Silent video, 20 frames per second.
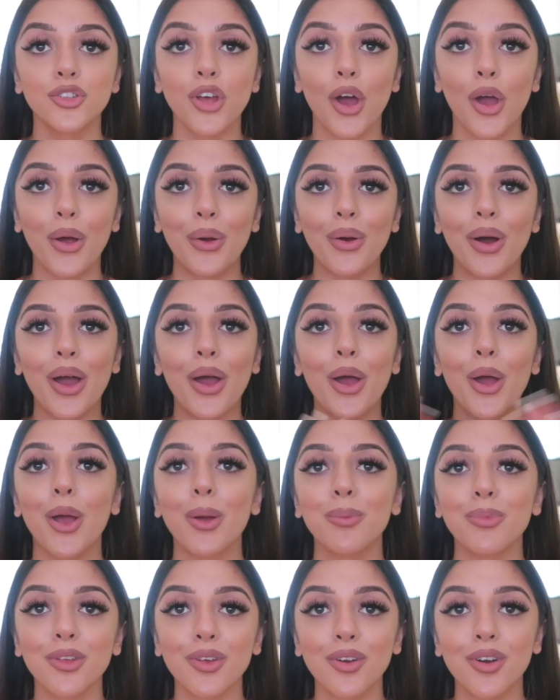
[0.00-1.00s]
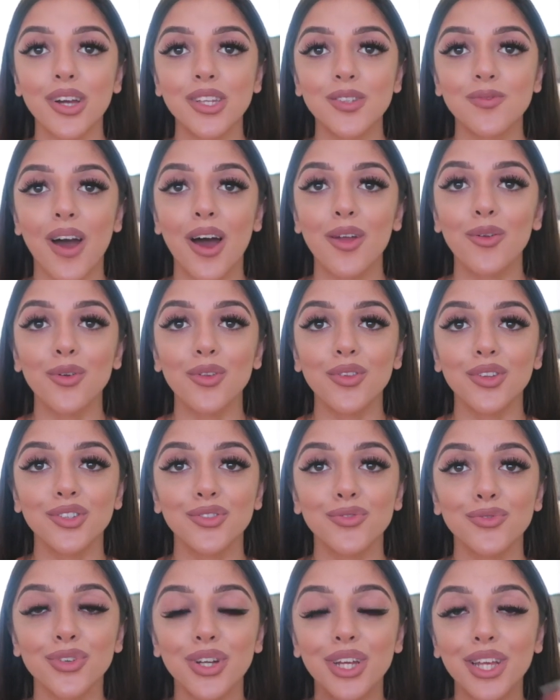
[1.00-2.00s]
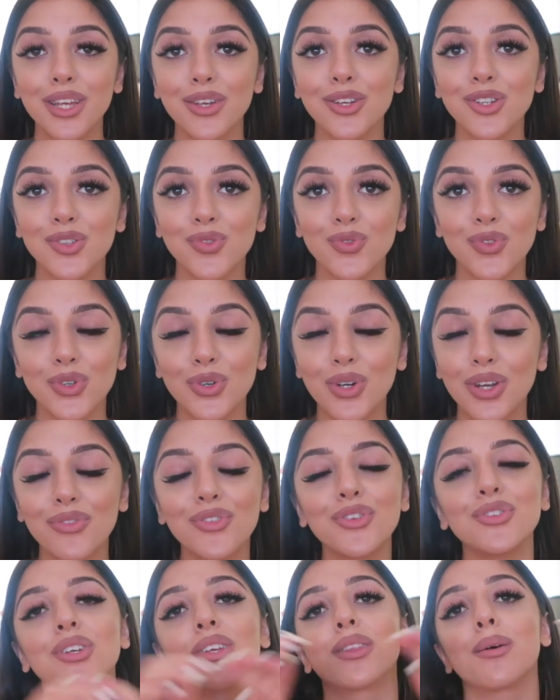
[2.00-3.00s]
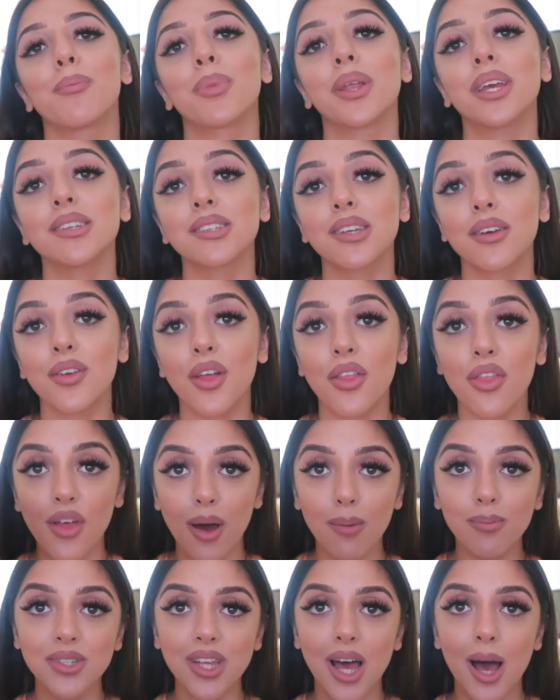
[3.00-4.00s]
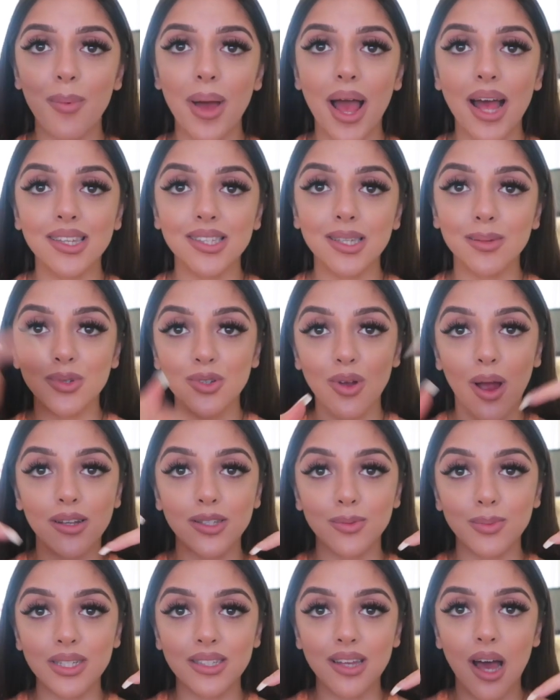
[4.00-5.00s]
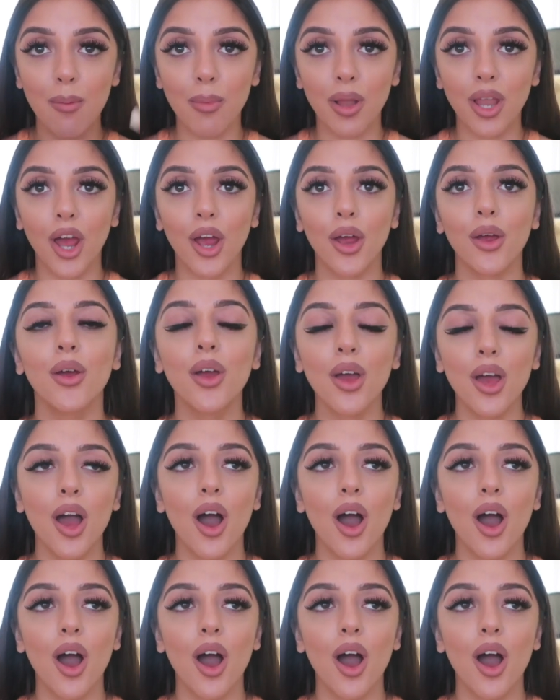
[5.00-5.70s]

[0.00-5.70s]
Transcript: So I hope that you guys found all of this really useful. If you did, then please give it a thumbs up and subscribe to me down below.